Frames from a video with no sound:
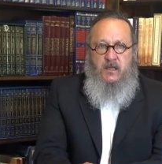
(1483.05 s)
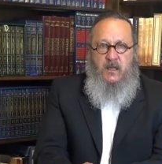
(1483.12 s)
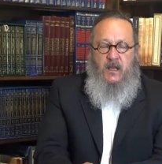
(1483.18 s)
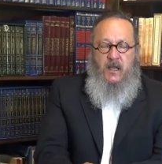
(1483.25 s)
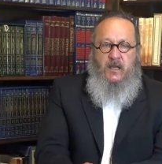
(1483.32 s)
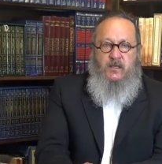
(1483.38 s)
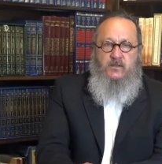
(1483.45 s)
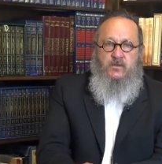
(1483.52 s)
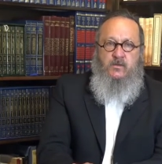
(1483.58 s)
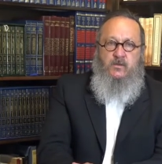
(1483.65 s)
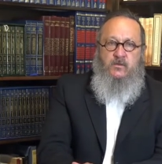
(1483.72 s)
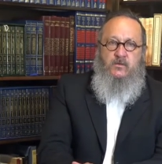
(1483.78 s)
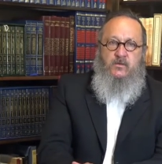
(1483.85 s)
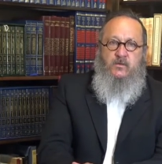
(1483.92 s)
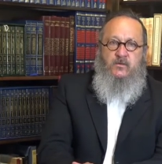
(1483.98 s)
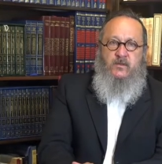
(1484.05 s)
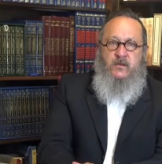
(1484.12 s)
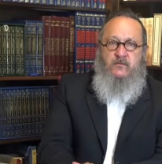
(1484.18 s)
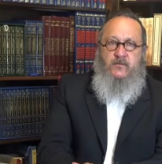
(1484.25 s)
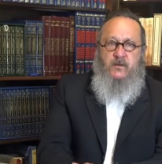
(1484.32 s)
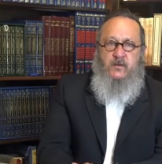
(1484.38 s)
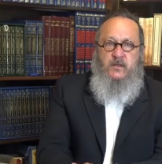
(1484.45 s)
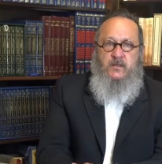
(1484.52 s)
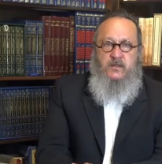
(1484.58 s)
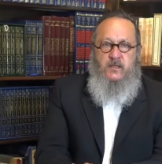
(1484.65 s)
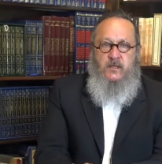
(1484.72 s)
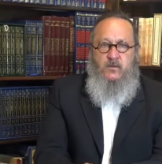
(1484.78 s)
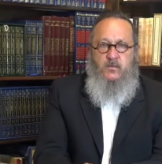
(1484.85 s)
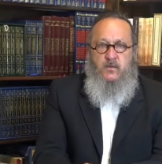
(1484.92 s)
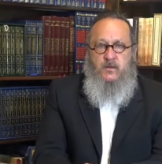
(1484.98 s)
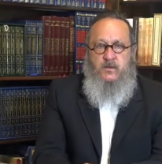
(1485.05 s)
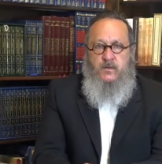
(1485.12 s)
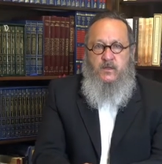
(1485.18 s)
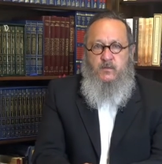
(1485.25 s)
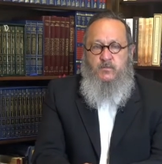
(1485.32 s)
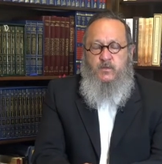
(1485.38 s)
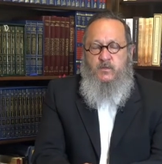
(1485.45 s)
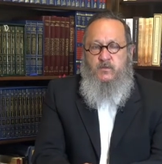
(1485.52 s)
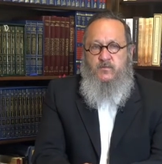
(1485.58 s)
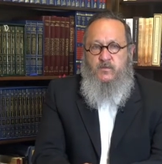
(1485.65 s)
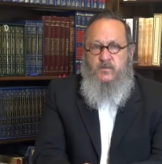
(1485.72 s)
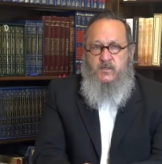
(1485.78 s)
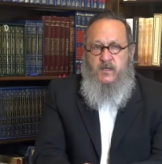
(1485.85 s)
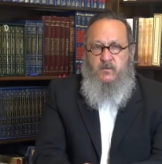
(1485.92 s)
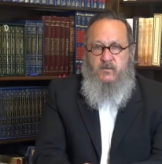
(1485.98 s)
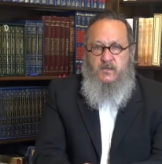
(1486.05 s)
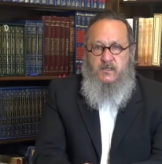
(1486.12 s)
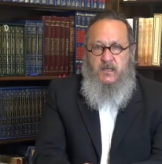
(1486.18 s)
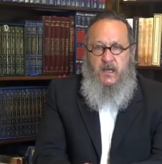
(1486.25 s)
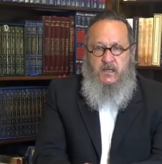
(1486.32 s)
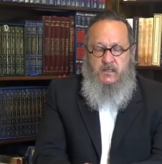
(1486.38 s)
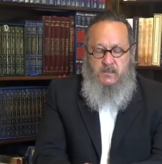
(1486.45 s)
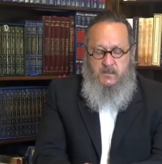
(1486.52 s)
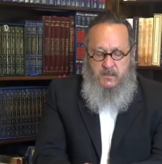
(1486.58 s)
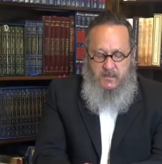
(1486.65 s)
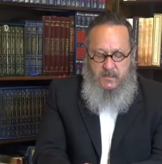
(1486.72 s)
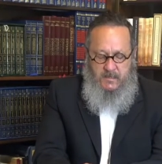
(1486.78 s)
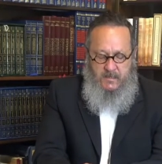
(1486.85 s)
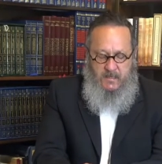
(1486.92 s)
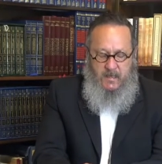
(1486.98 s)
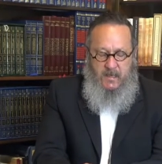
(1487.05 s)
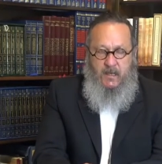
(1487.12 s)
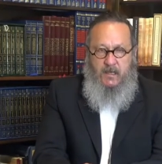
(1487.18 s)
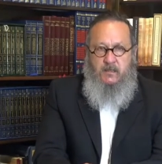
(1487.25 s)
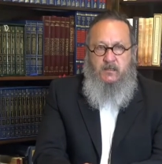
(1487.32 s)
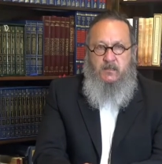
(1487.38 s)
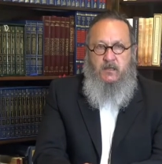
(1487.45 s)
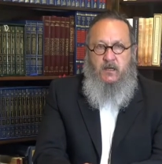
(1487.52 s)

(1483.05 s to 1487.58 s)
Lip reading: had to do that very thing with a beautiful sacred text. And